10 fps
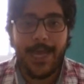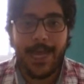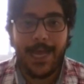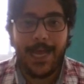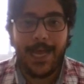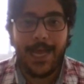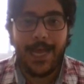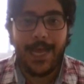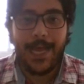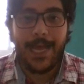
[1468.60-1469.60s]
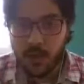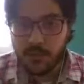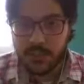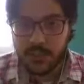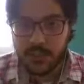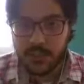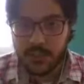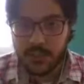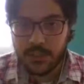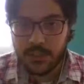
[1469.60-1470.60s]
maybe I would find the content
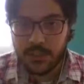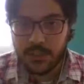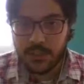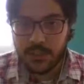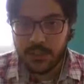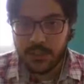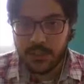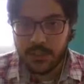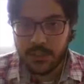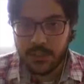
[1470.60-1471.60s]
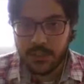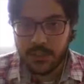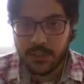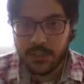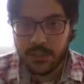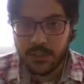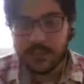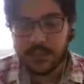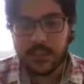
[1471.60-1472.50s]
relevant,